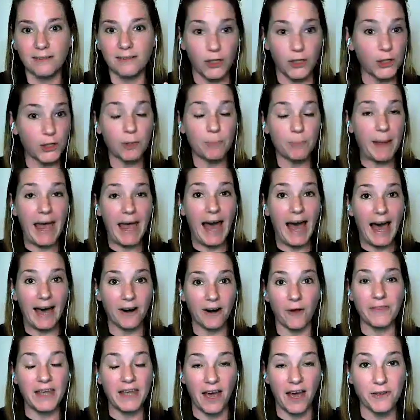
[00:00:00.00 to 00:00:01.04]
good or bad,
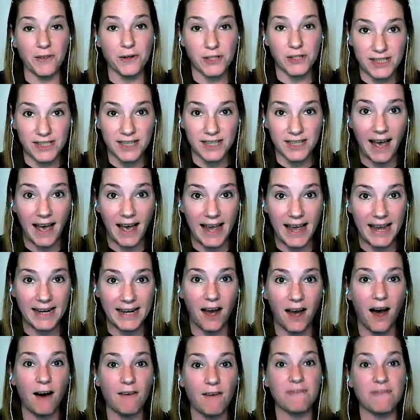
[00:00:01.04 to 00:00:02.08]
on the other mm-hmm. side
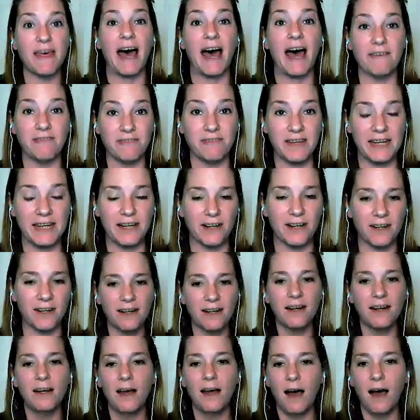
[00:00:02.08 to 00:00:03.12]
of mm-hmm. that fear.
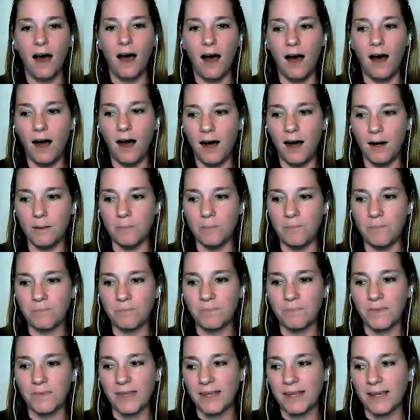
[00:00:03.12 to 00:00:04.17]
Um,
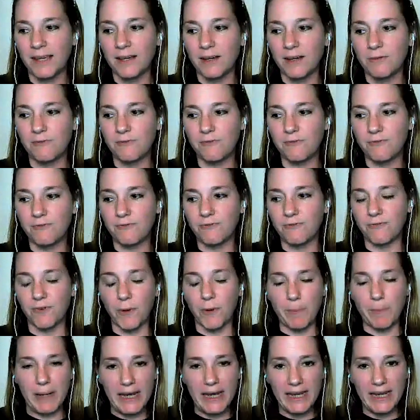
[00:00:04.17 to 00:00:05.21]
for
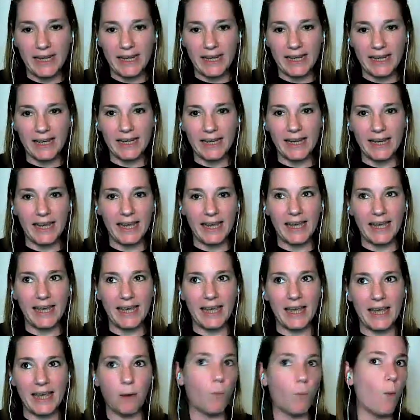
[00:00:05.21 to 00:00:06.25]
me,
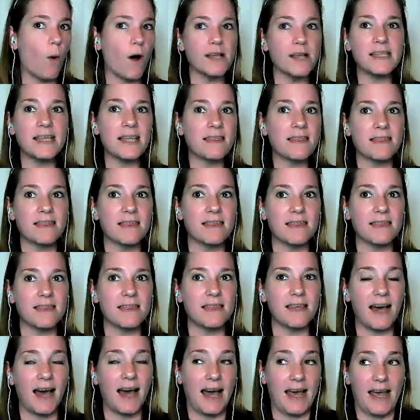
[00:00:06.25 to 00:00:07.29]
it wasn't,
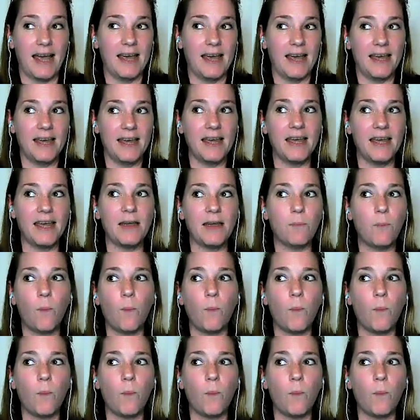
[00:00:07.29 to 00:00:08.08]
it,